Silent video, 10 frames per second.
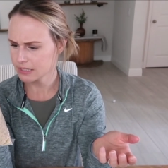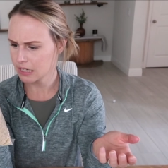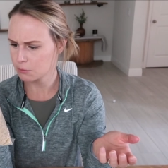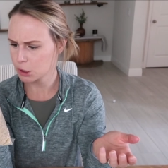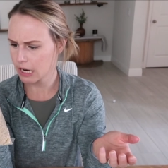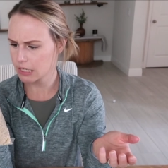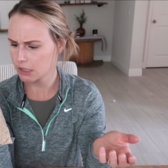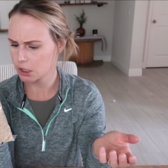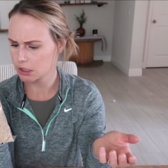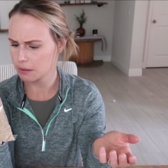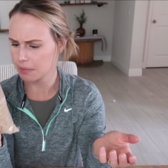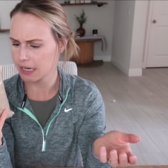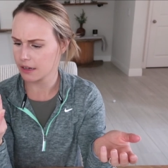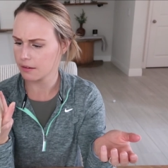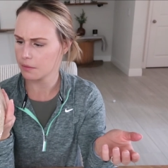I'm trying to look to be
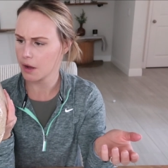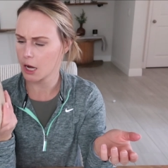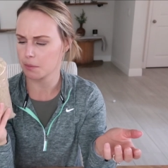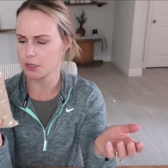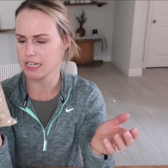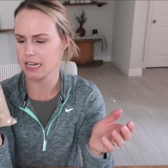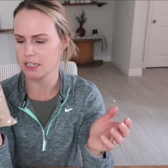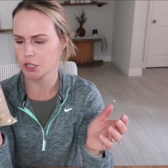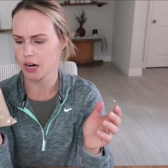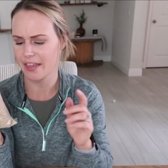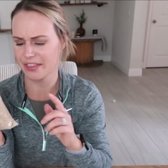100% sure.